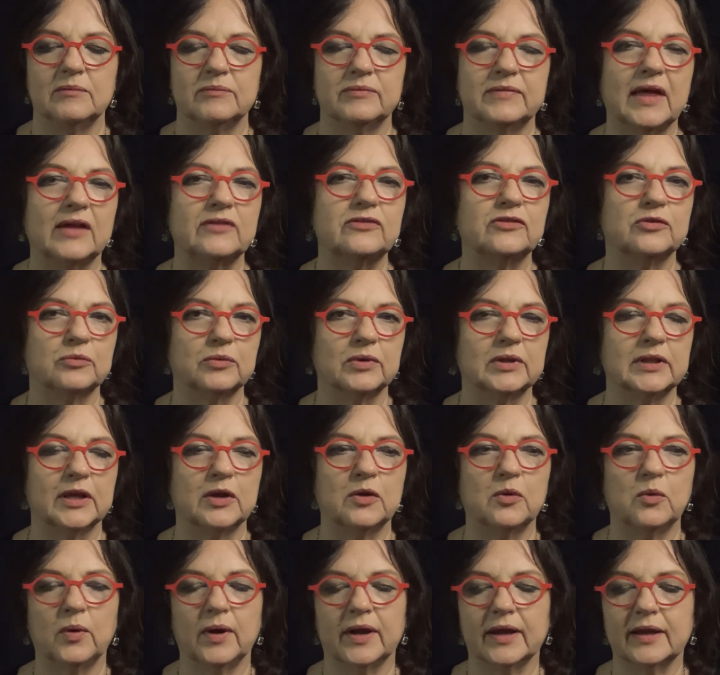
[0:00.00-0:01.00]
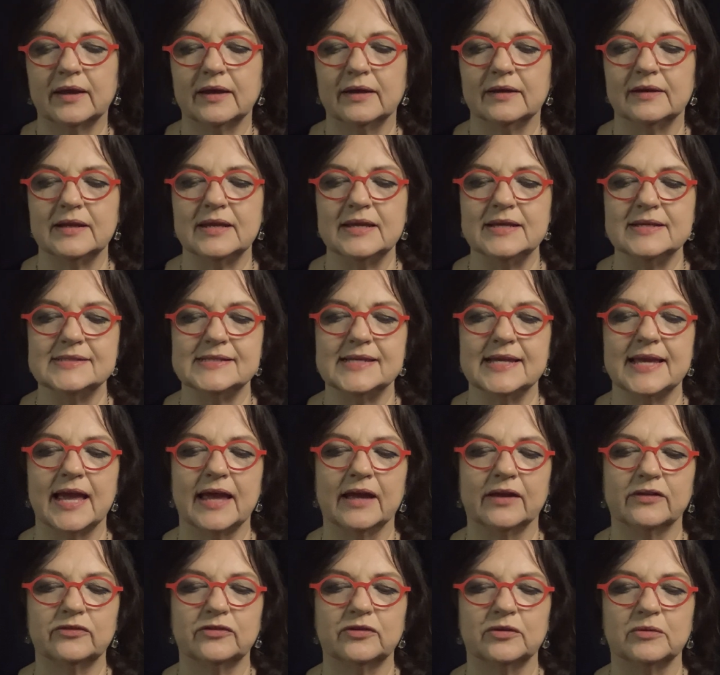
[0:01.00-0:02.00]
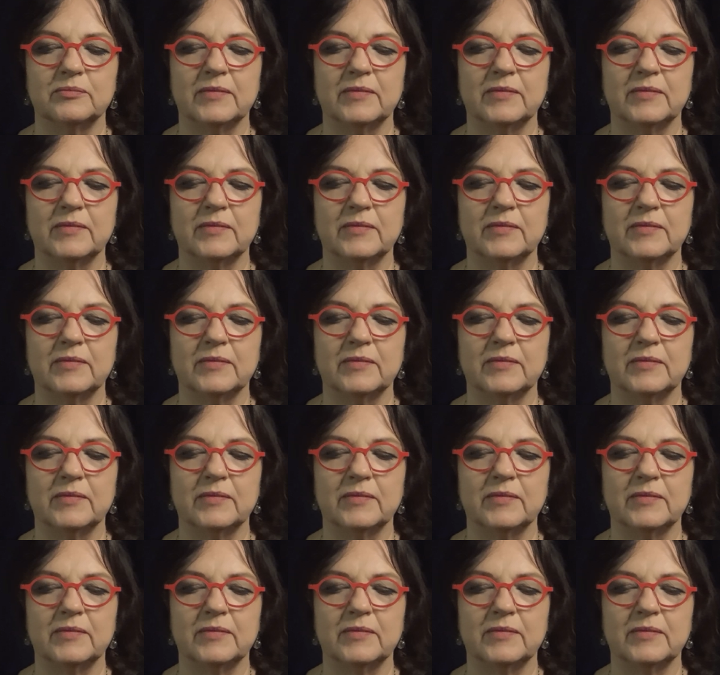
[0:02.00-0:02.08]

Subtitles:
That's a really quick and easy answer.